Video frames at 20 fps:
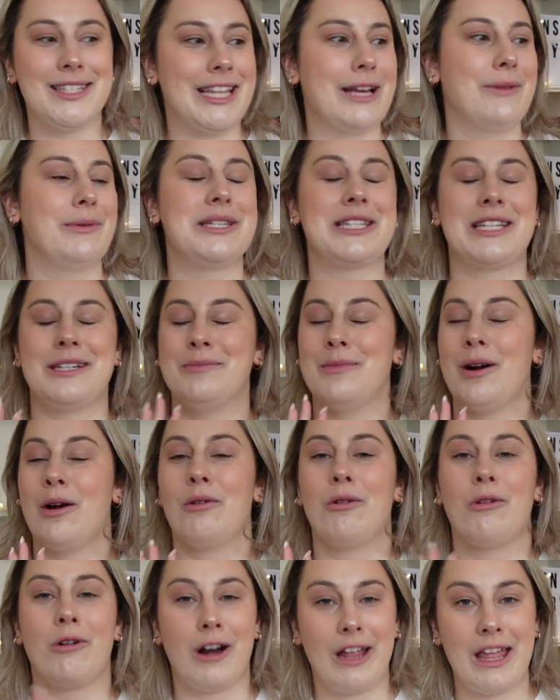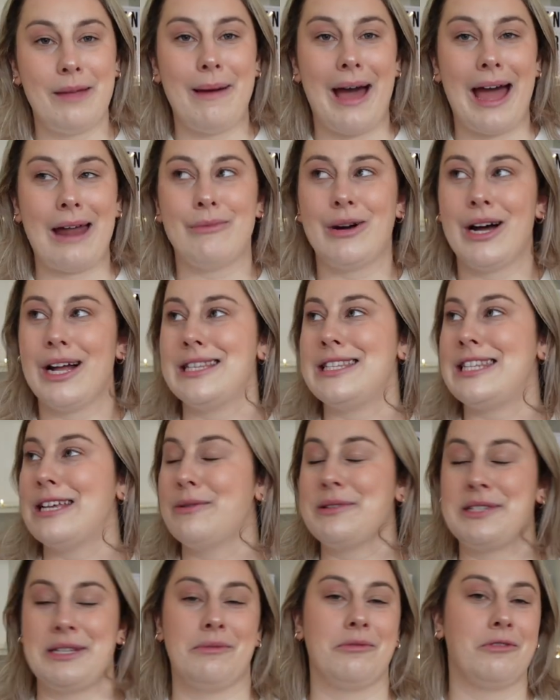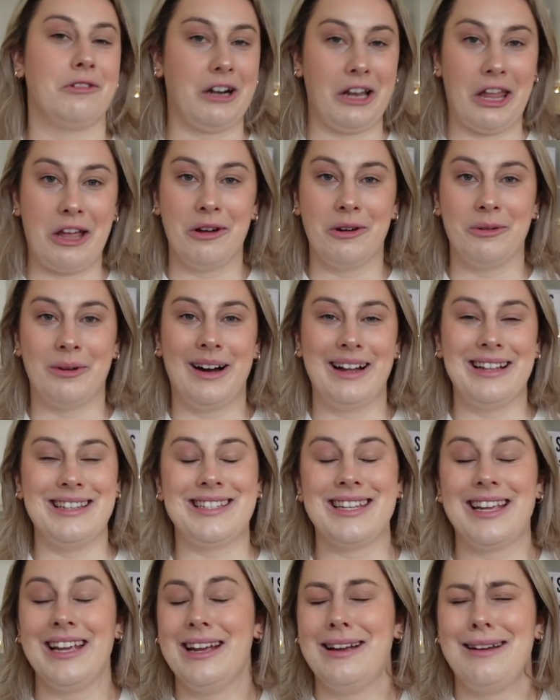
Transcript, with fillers: There were some really bad ones. There were some really good ones.